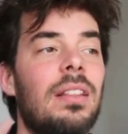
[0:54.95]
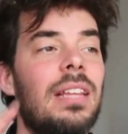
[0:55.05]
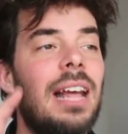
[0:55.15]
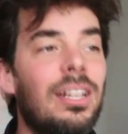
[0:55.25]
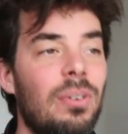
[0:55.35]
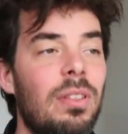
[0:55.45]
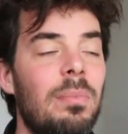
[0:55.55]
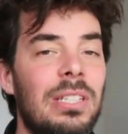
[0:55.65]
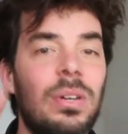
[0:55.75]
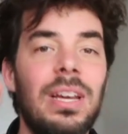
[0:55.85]
the
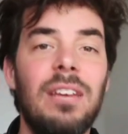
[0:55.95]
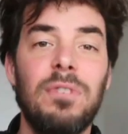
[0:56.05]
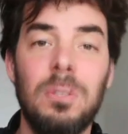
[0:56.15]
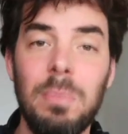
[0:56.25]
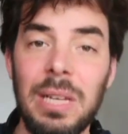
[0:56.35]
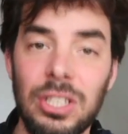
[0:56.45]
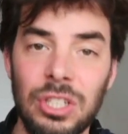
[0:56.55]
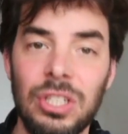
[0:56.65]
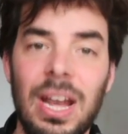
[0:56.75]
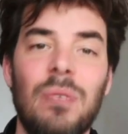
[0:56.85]
algorithm is looking for
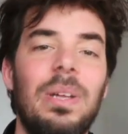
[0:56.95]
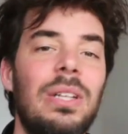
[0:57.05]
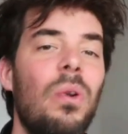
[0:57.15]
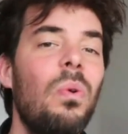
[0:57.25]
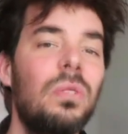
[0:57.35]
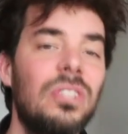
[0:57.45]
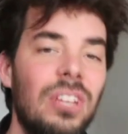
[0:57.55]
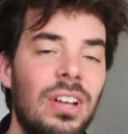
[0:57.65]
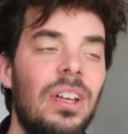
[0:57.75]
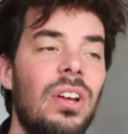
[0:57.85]
speech and will
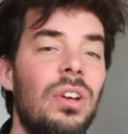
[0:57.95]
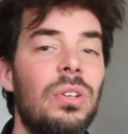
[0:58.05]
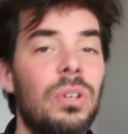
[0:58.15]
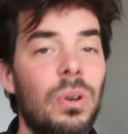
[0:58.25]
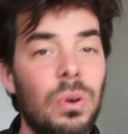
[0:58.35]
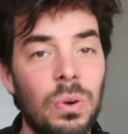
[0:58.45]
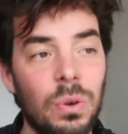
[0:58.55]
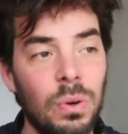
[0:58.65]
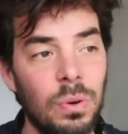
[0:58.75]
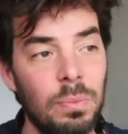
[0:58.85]
alter
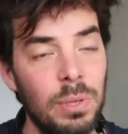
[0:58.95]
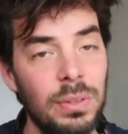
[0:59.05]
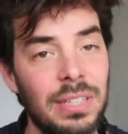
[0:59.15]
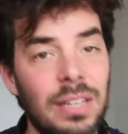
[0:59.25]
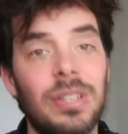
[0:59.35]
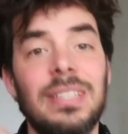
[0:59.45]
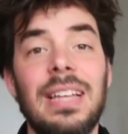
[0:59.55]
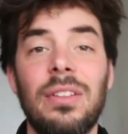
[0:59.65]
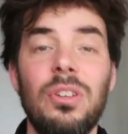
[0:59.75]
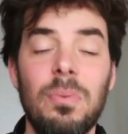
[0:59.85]
your music, the
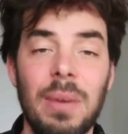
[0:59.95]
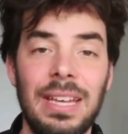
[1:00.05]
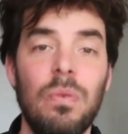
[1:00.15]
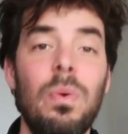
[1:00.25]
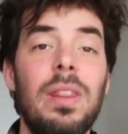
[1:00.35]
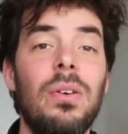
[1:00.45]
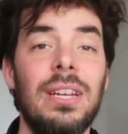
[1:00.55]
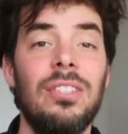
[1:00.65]
sound that you're making with your